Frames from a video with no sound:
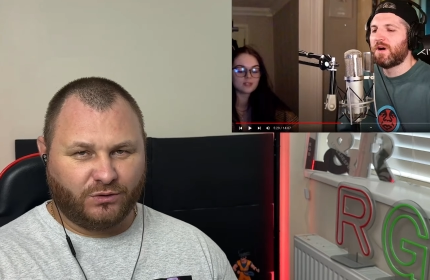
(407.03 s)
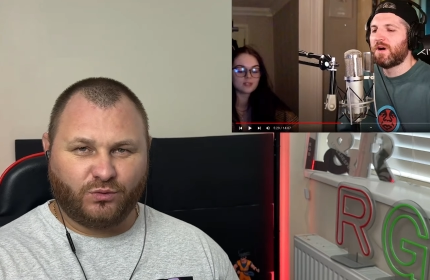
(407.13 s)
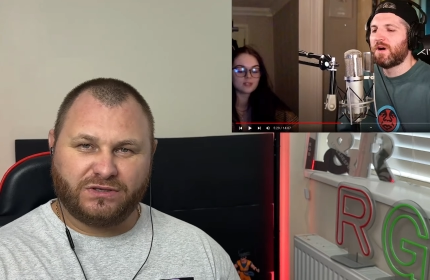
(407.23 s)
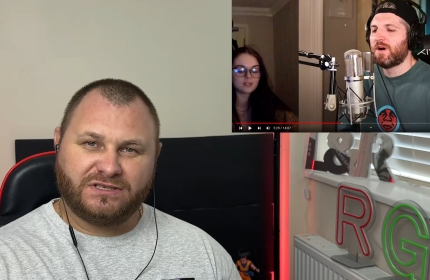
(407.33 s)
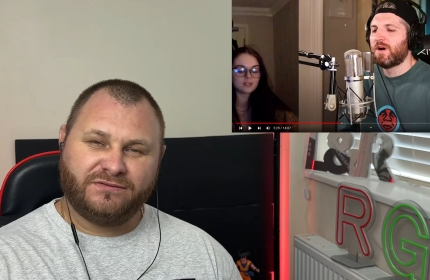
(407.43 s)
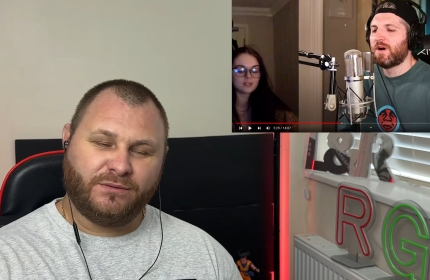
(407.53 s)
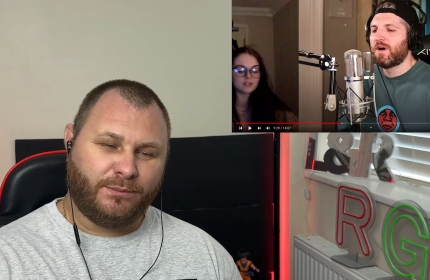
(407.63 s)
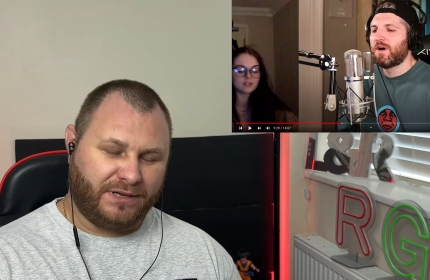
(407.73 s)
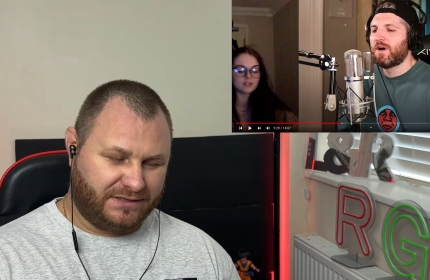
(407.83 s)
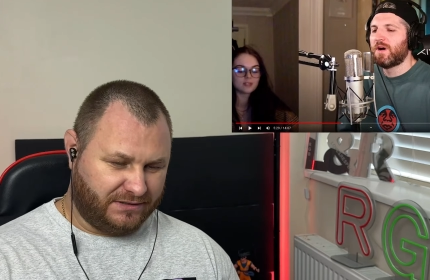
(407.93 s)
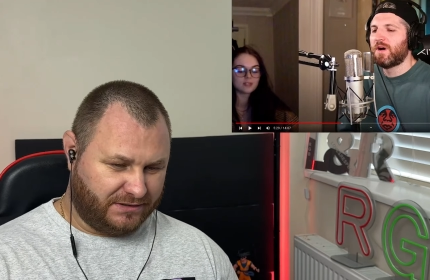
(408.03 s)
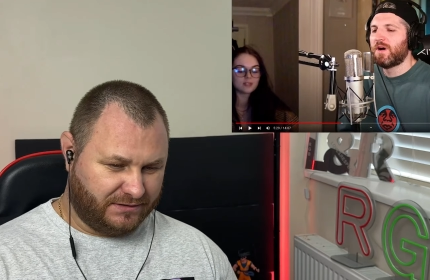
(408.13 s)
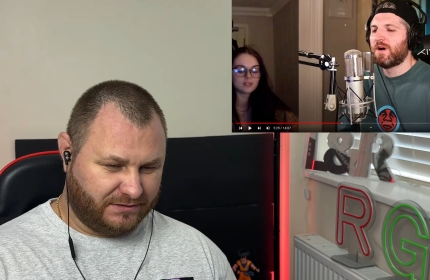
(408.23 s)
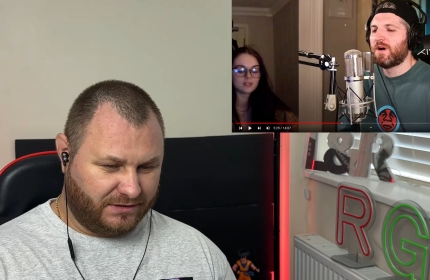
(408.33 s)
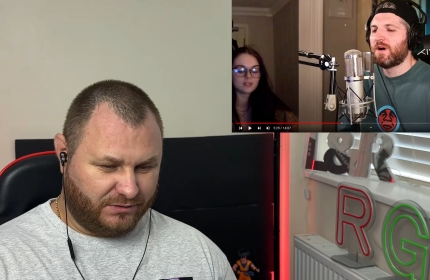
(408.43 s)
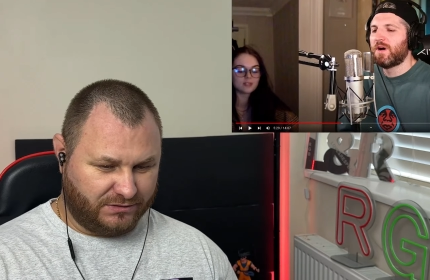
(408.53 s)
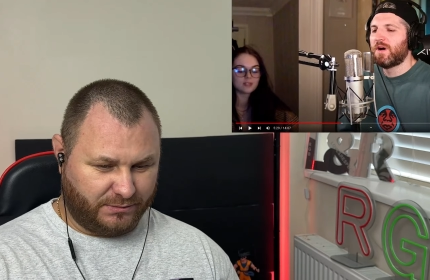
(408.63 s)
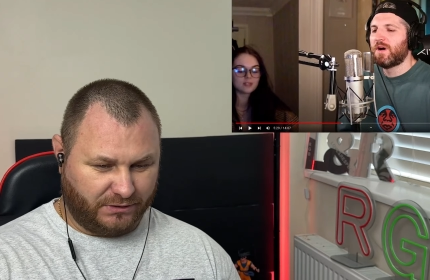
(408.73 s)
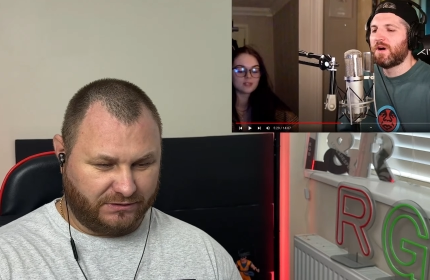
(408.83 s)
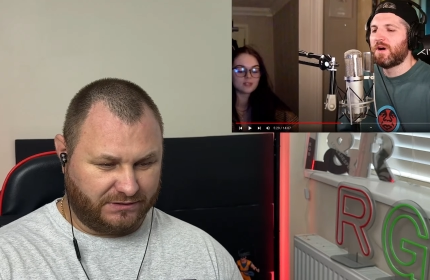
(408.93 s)
Speaker 1: What's even better, I was
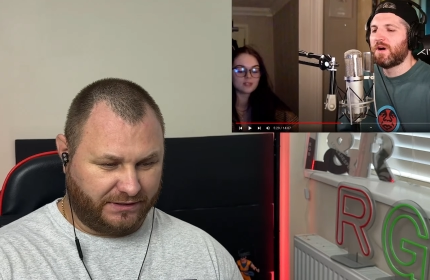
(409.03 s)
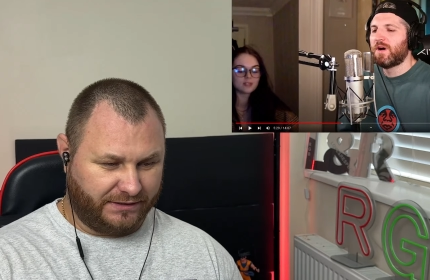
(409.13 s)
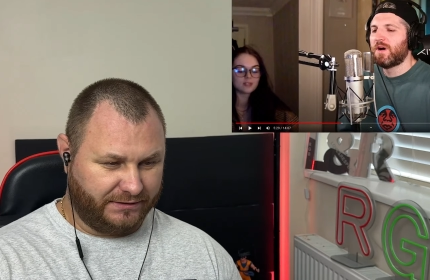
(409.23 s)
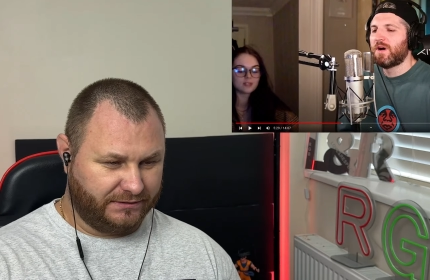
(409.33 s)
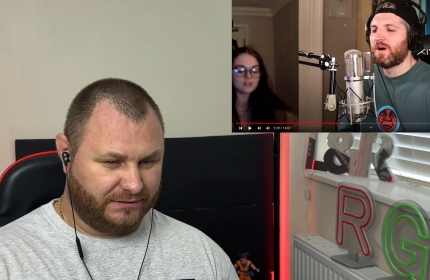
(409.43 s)
about to say,